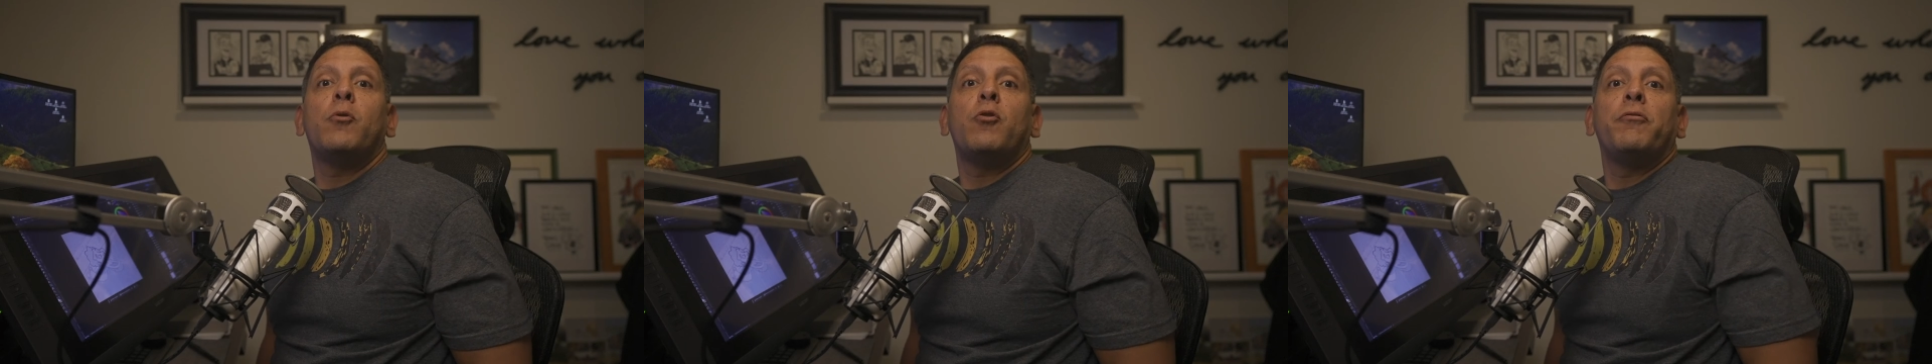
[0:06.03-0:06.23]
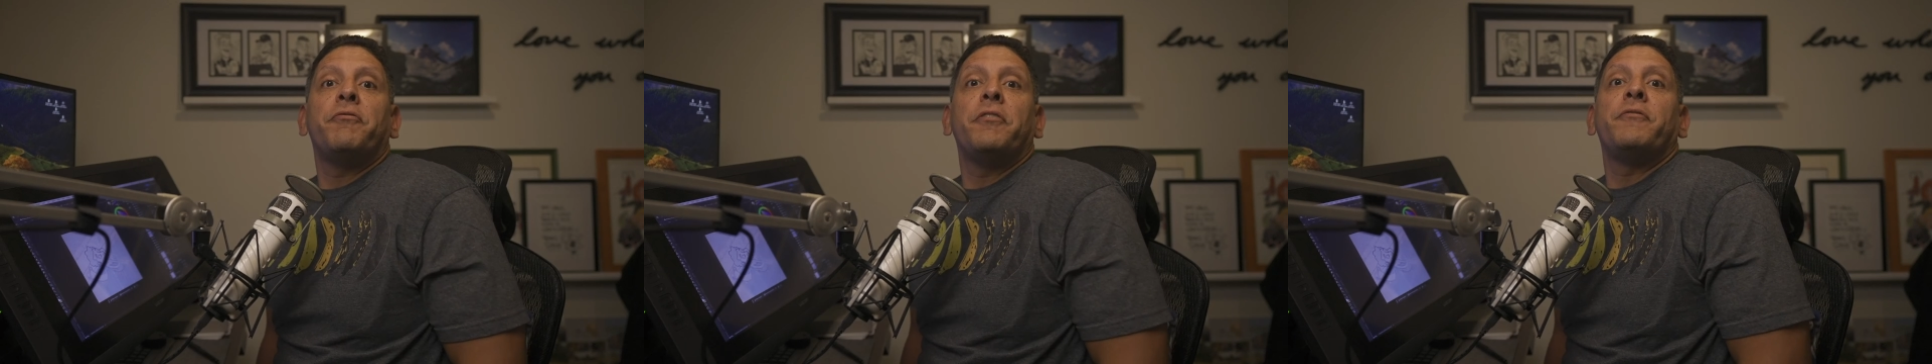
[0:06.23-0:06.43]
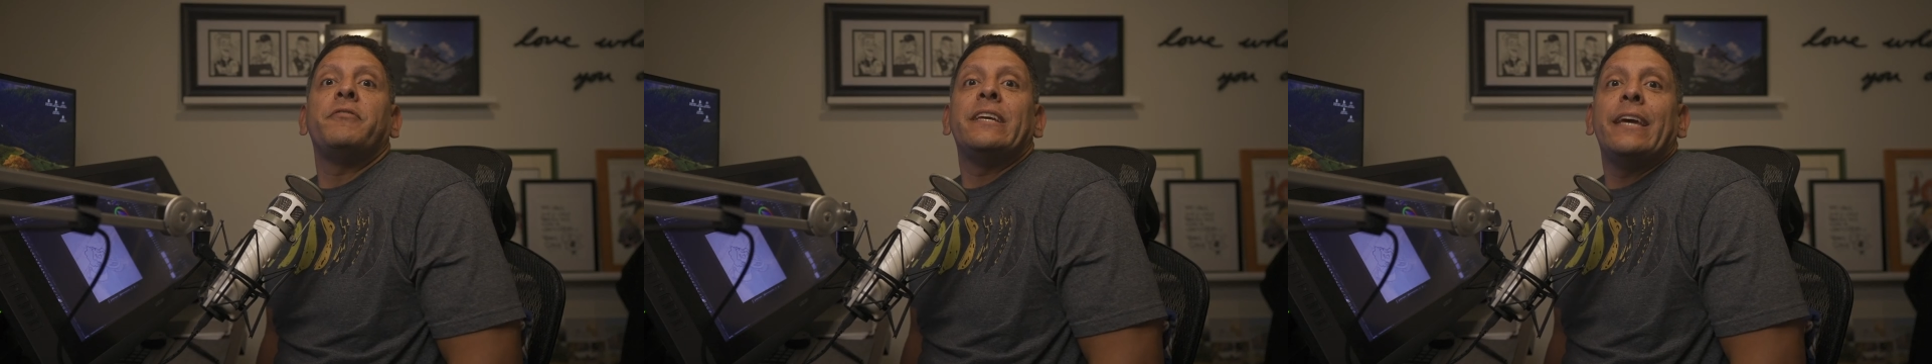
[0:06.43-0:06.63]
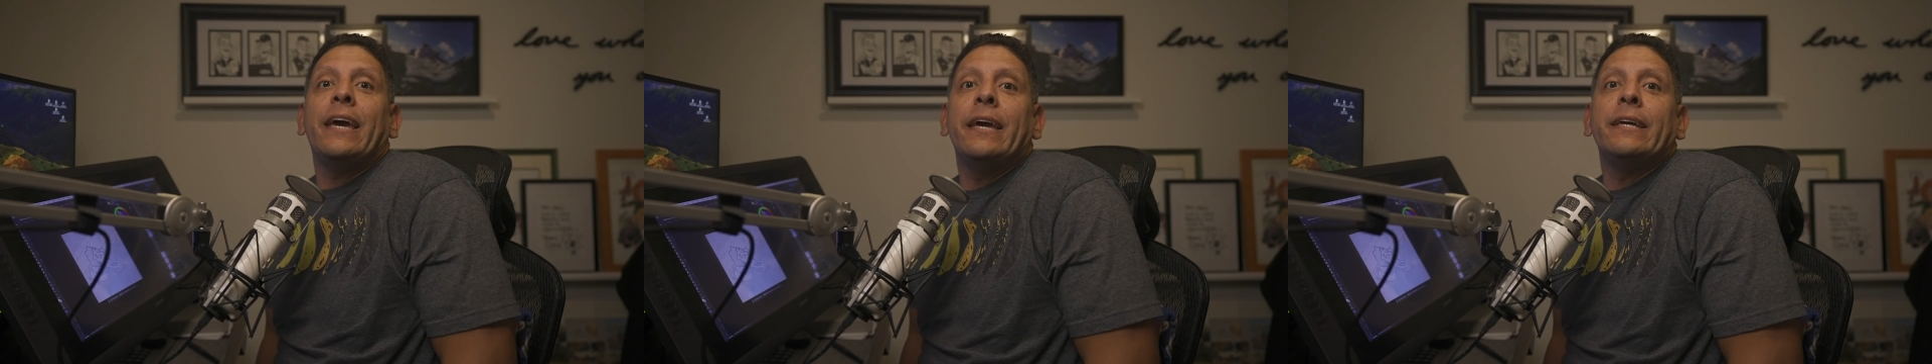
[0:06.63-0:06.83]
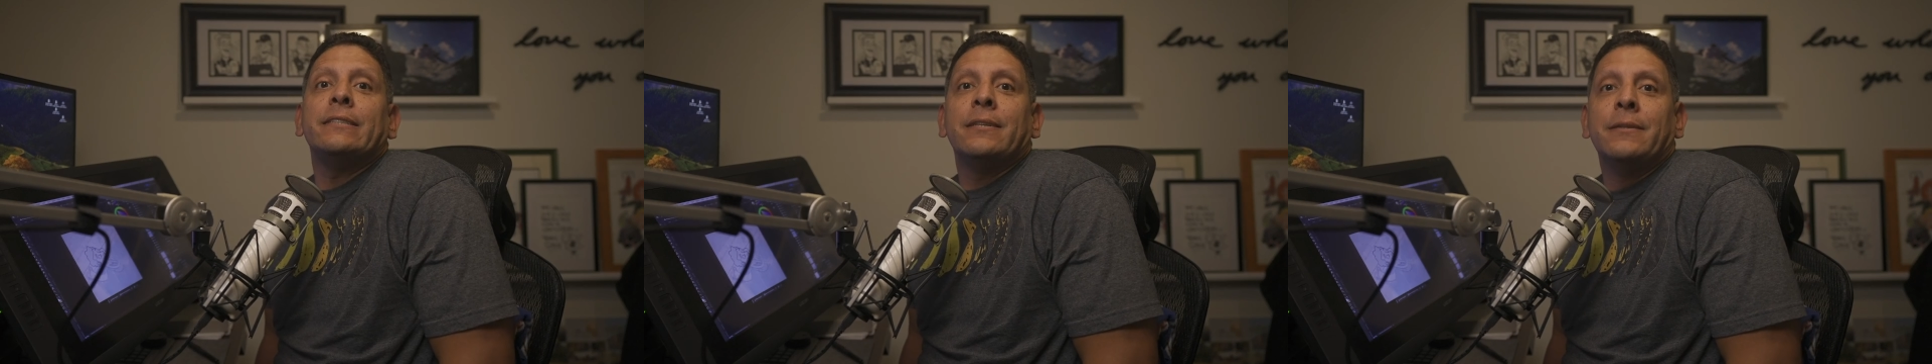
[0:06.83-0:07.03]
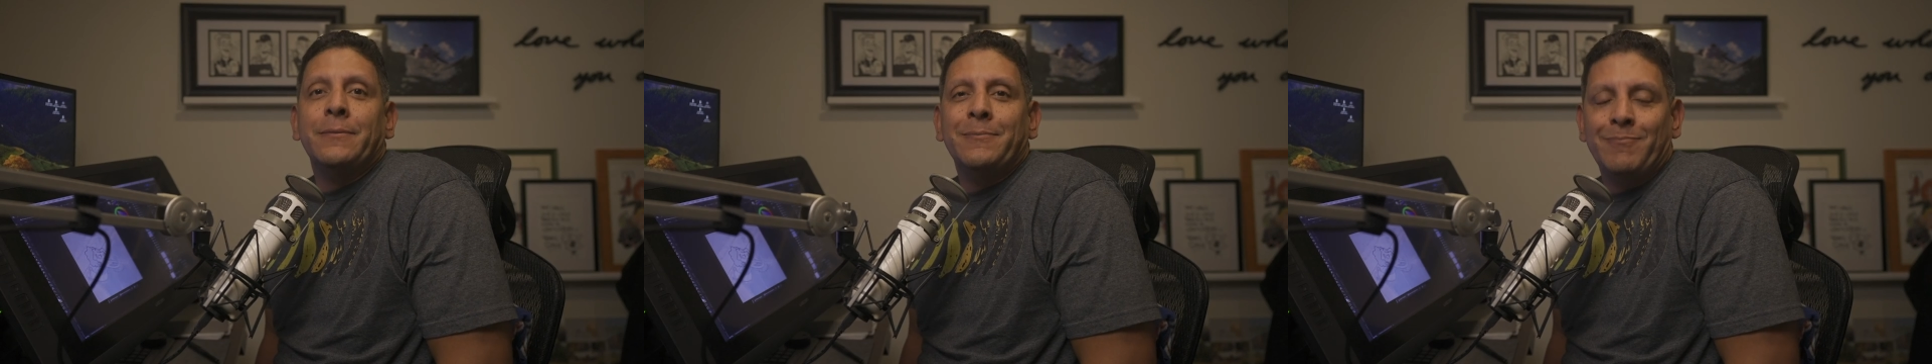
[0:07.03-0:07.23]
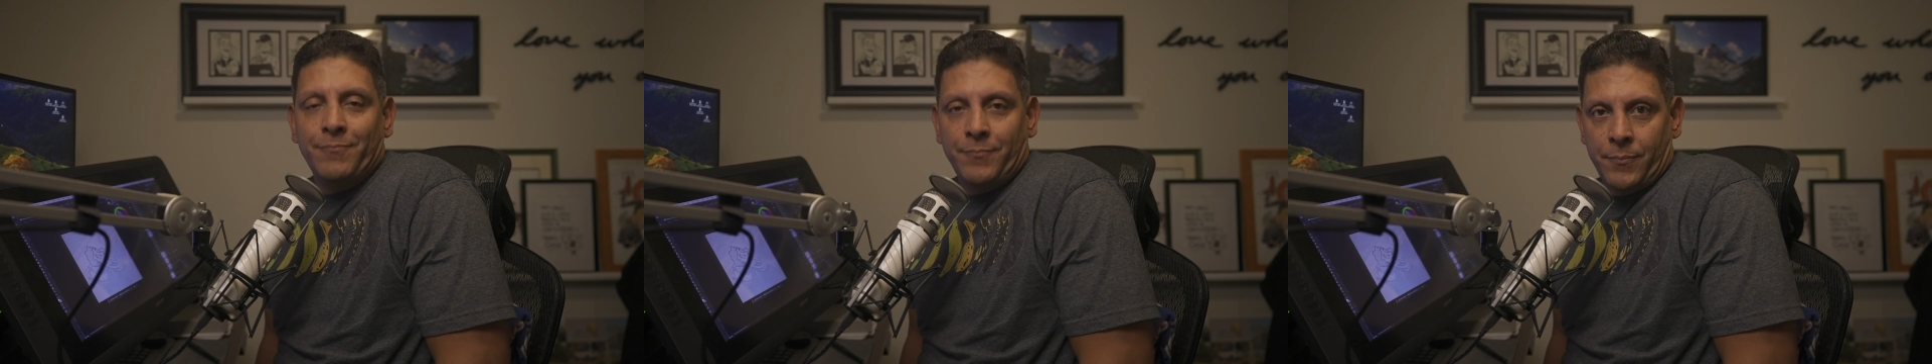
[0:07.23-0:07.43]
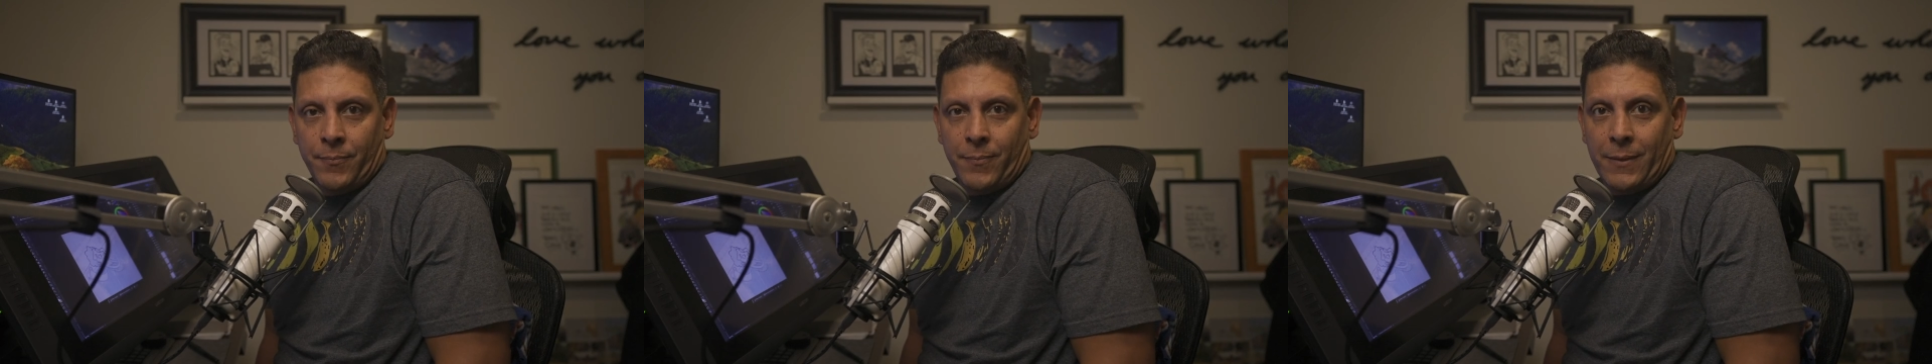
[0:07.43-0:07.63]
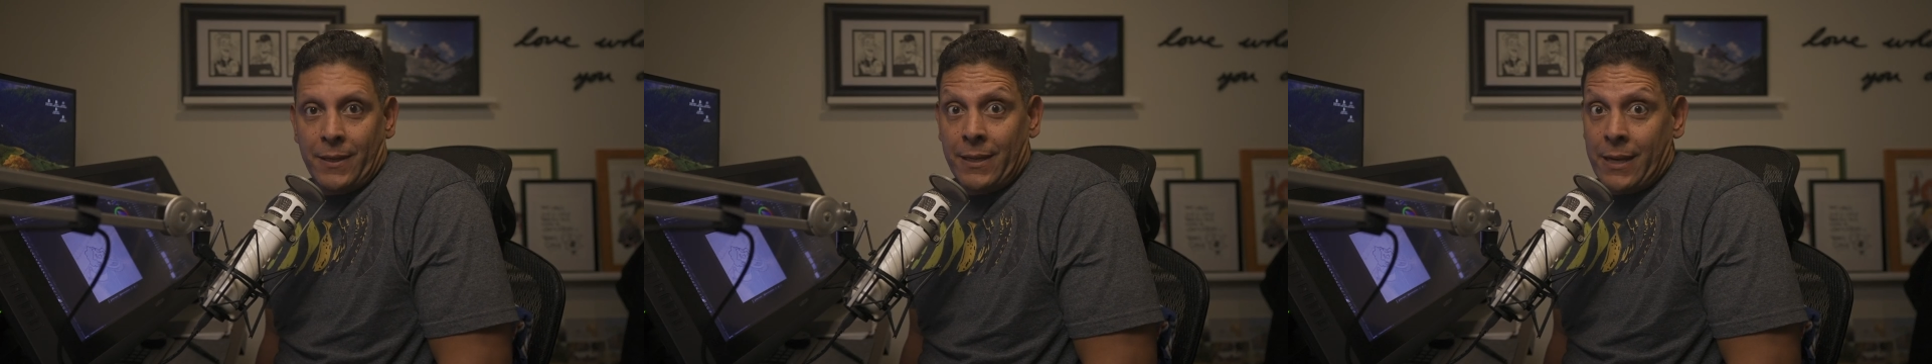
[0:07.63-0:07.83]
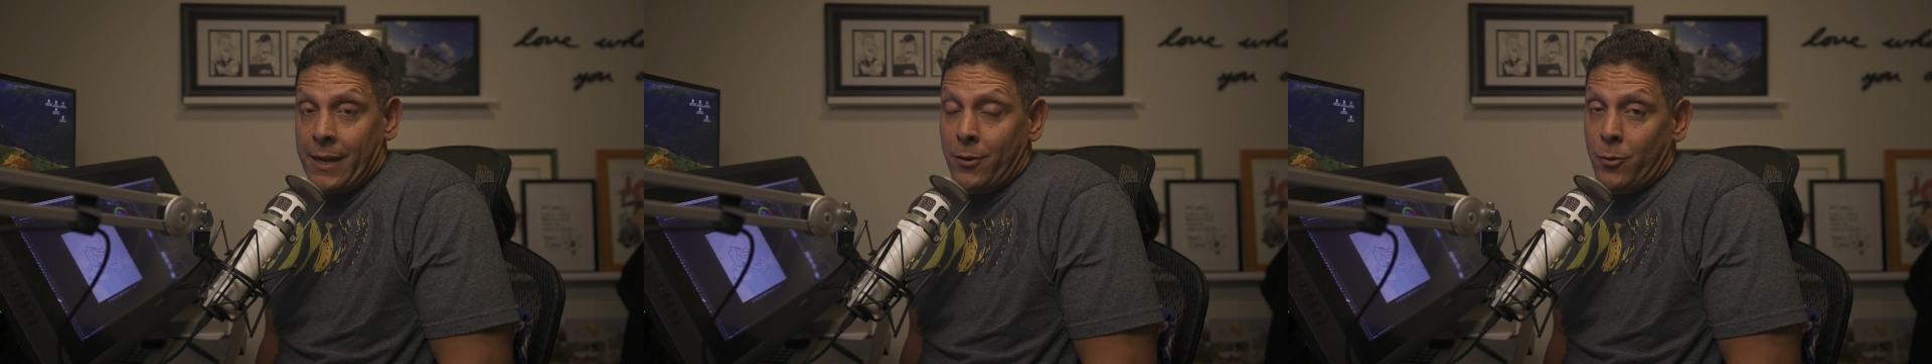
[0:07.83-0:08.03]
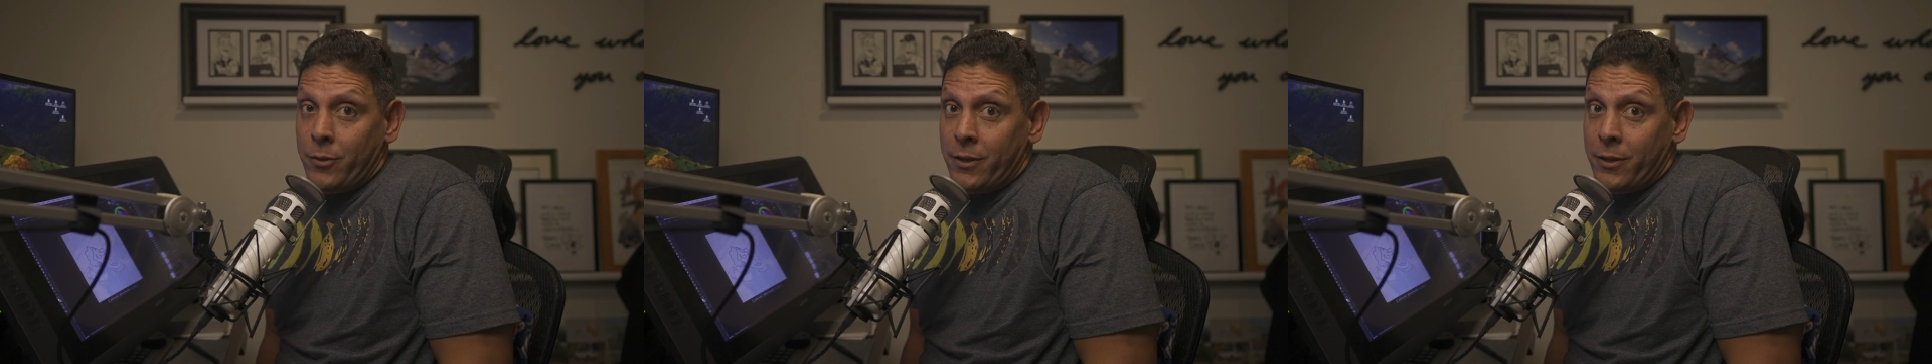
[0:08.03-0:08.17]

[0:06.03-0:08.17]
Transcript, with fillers: Bowl 58. And I know